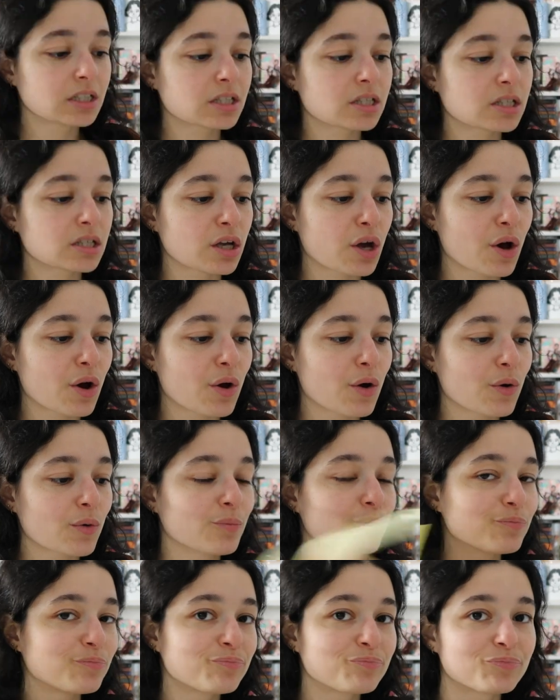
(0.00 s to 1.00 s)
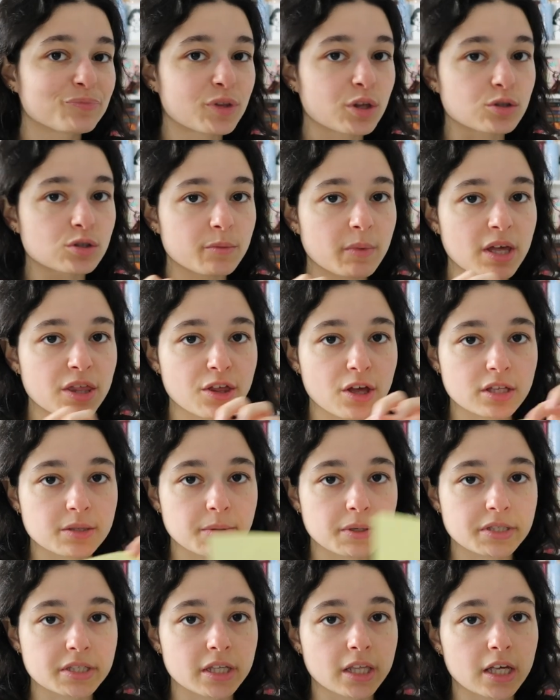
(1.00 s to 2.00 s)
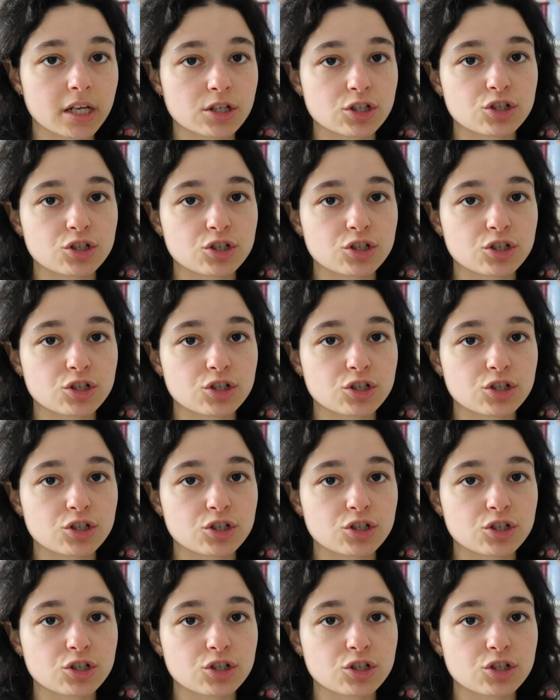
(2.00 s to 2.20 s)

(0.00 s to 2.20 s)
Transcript: So those are my thoughts about Selena.